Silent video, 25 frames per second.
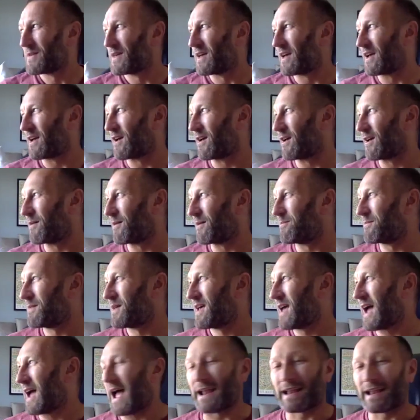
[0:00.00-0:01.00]
and
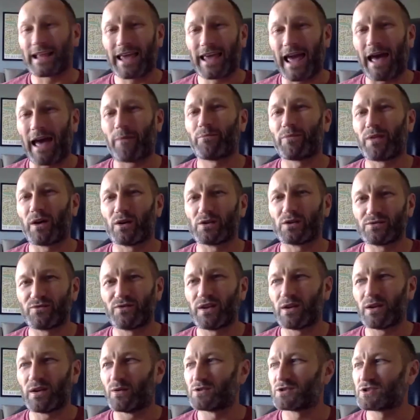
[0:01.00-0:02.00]
kept those
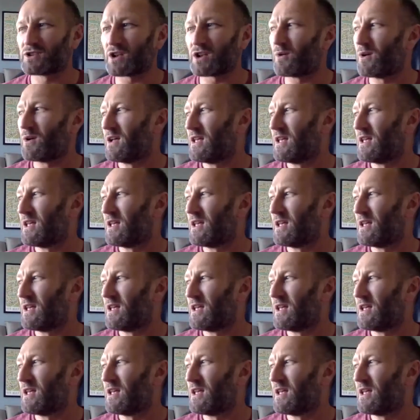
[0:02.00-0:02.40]
viewers. So